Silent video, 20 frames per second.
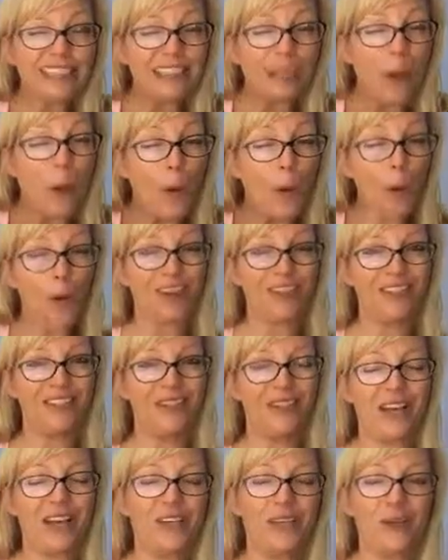don't want to
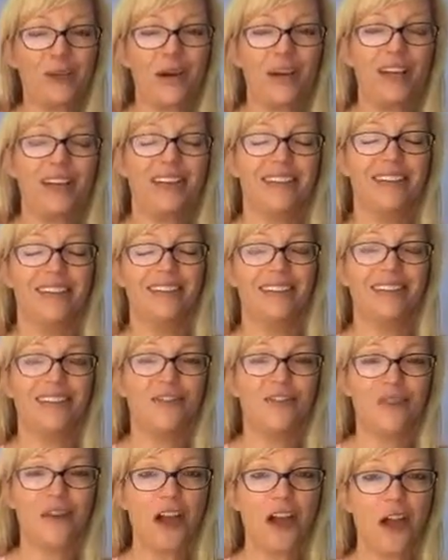do that. You want to
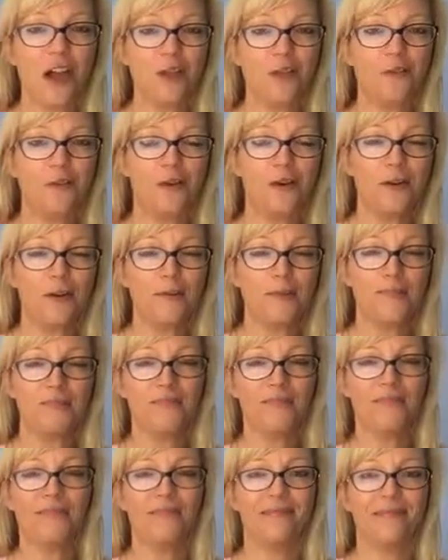stray
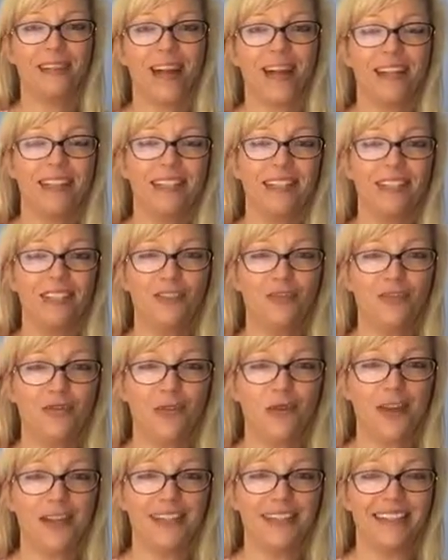from acting too
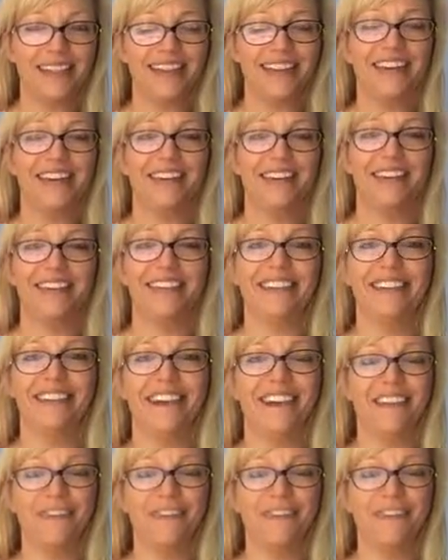crazy on